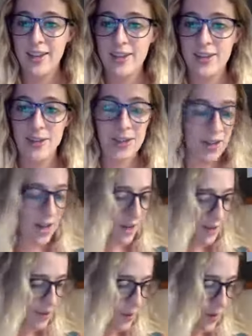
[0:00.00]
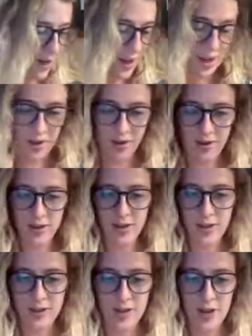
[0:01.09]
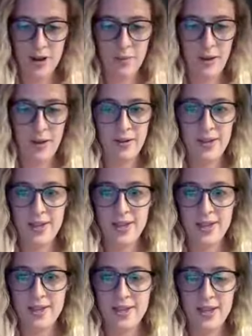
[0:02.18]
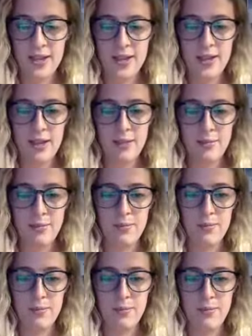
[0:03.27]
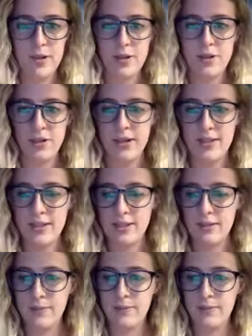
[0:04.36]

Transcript: So the next one here I'll talk about is Pinterest.